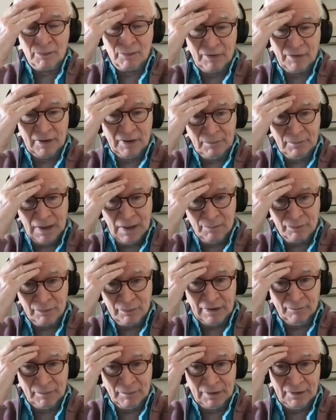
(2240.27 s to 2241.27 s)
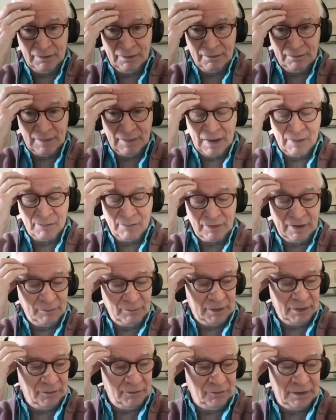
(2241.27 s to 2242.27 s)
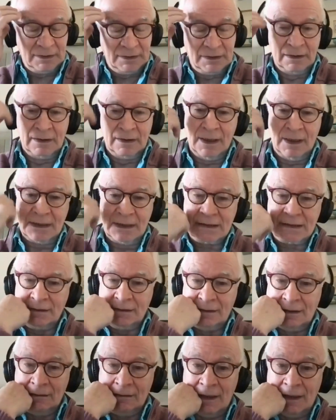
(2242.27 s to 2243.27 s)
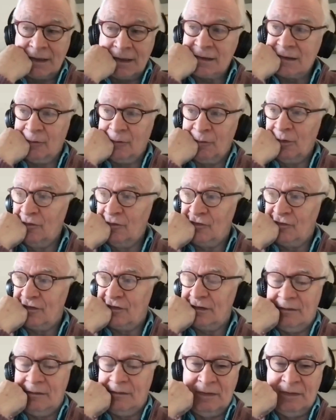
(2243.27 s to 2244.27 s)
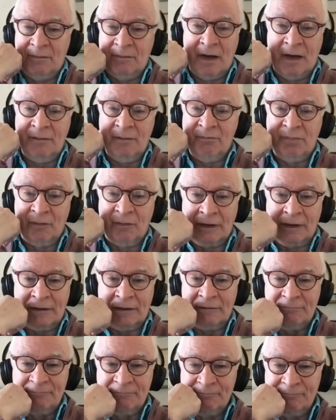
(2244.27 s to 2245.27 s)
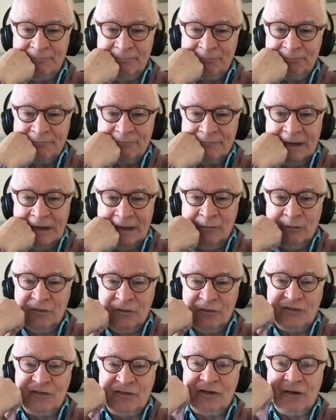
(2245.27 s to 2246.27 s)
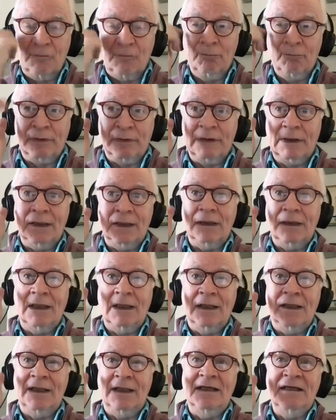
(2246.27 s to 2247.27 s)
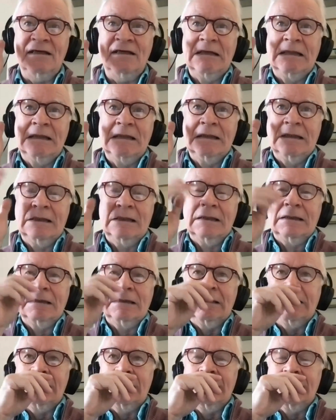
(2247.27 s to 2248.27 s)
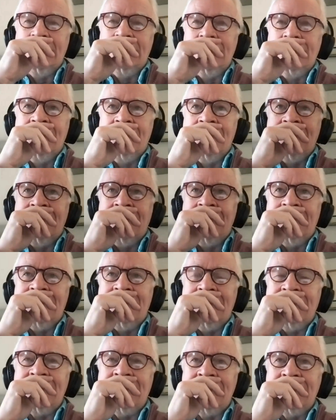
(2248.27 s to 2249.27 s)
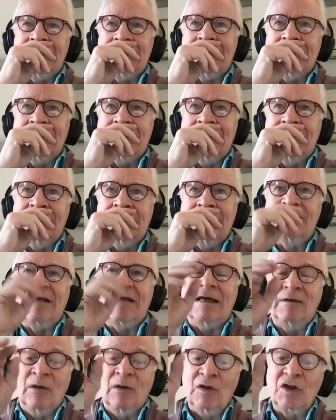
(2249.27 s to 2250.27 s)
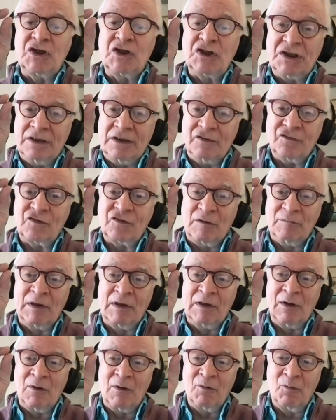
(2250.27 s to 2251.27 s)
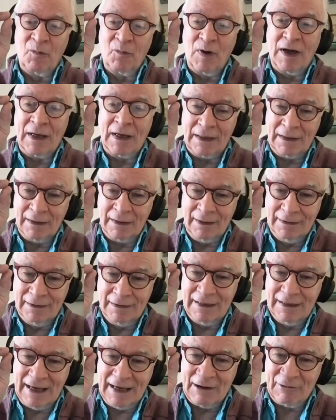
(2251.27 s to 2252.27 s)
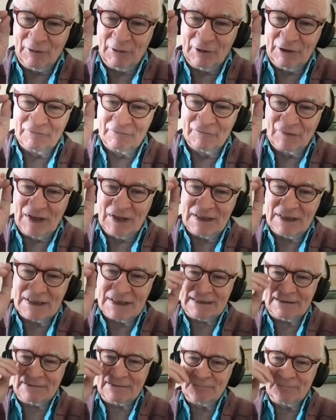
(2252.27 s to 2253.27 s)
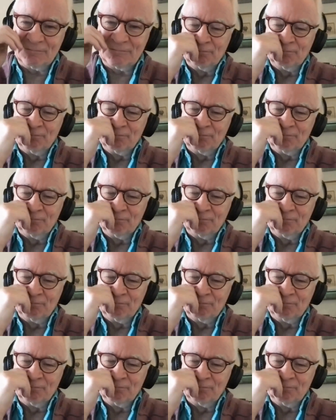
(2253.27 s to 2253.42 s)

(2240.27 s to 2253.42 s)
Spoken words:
Brickman, who did the lighting was mind-boggling. It was completely technology has come a long way in the area of lighting.